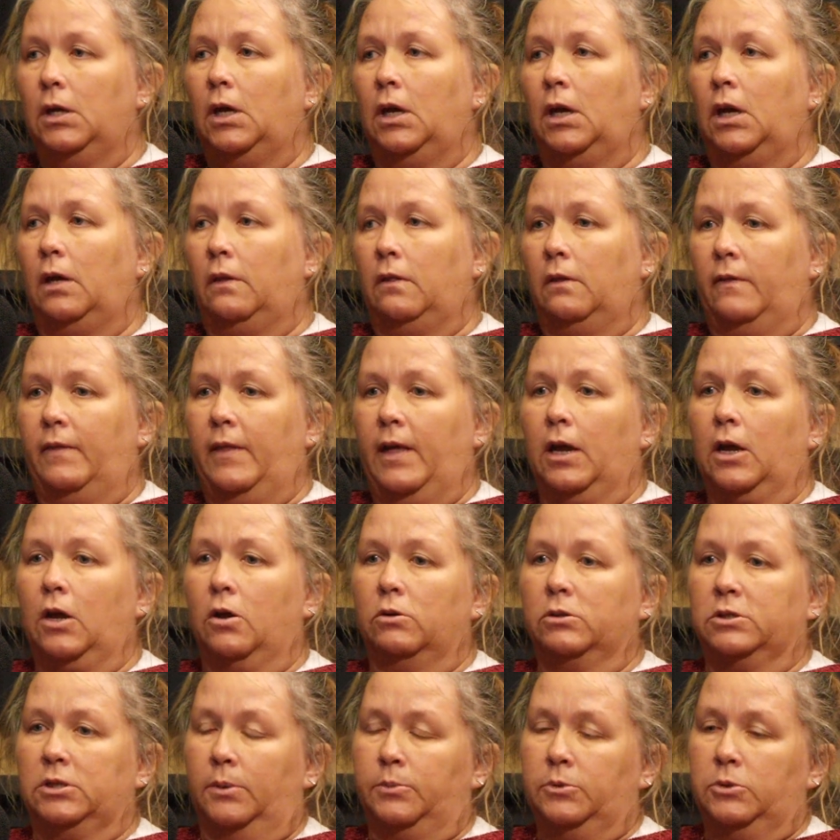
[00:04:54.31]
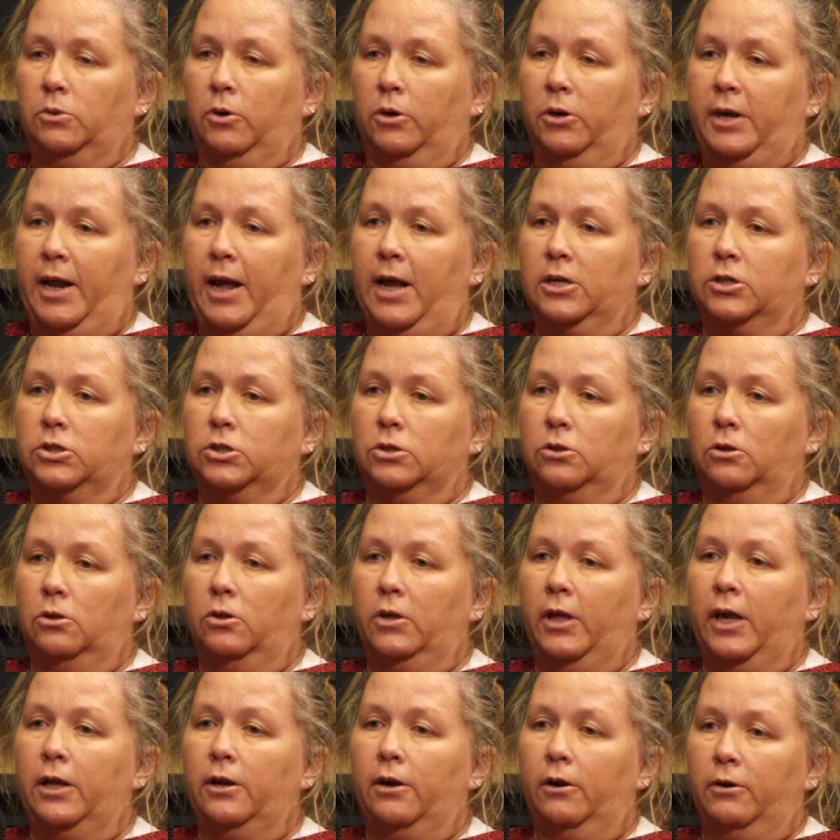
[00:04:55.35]
and then that goes up to our national
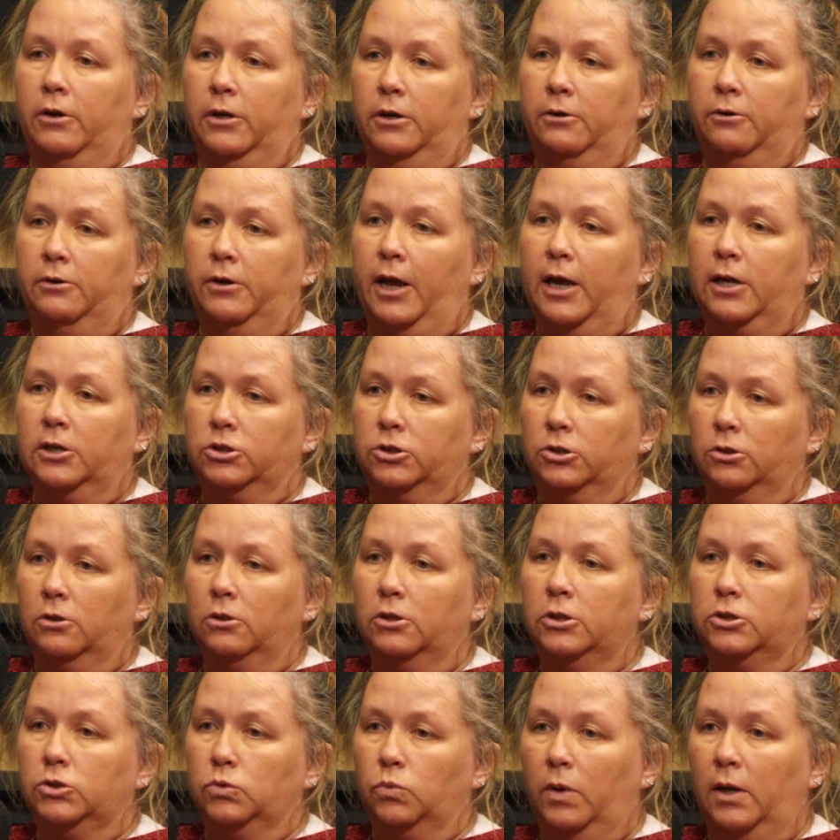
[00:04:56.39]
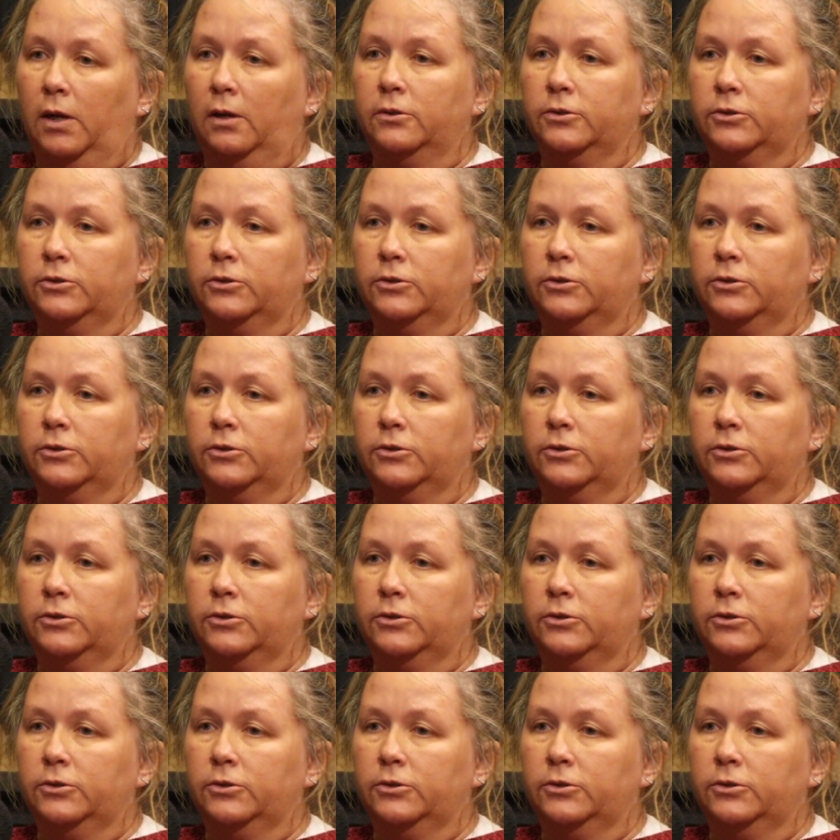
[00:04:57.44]
and our international as well.